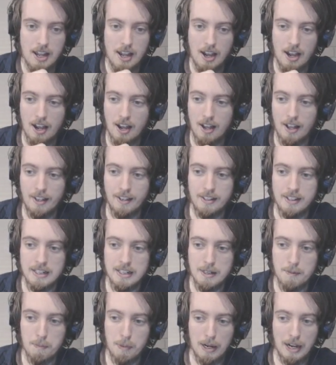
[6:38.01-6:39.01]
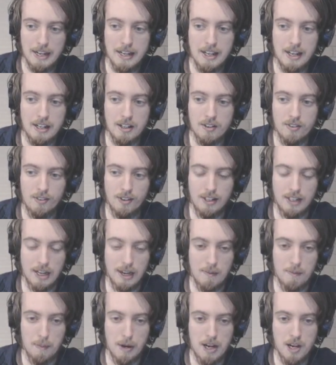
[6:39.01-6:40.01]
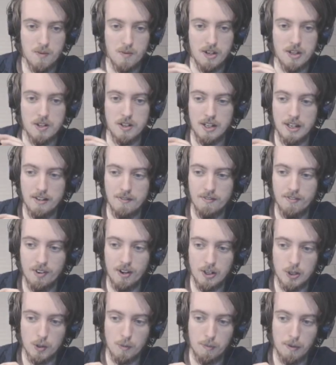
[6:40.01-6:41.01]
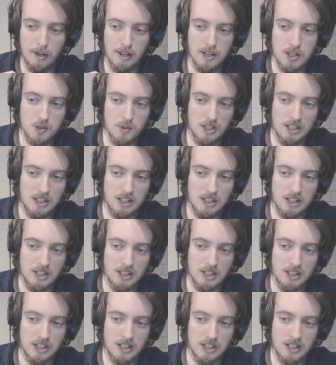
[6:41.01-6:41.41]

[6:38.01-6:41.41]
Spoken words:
the player link for the campaign, where you can invite your players.